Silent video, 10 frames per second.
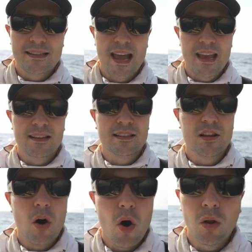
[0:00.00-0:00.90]
takes
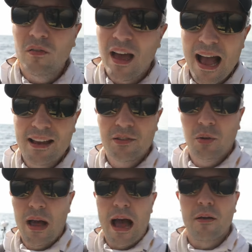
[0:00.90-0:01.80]
all of the
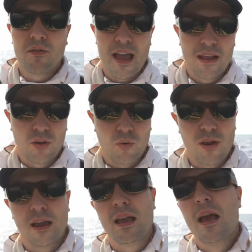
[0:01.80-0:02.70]
hassle out of
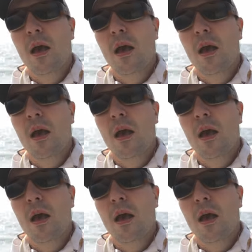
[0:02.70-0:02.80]
anchoring